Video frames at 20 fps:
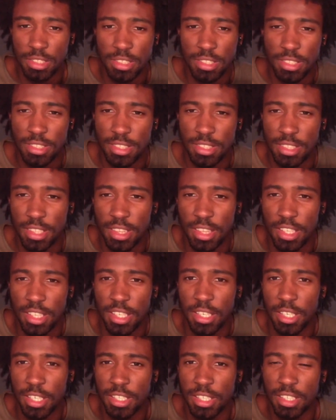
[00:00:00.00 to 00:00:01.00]
you
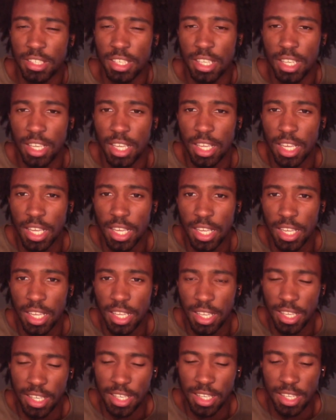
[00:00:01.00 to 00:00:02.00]
know,
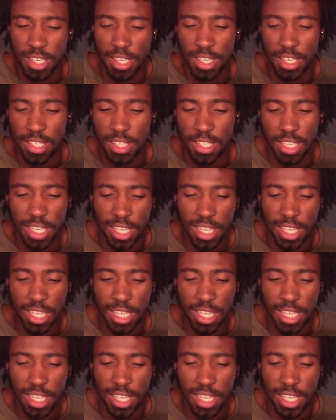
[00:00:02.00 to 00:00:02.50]
and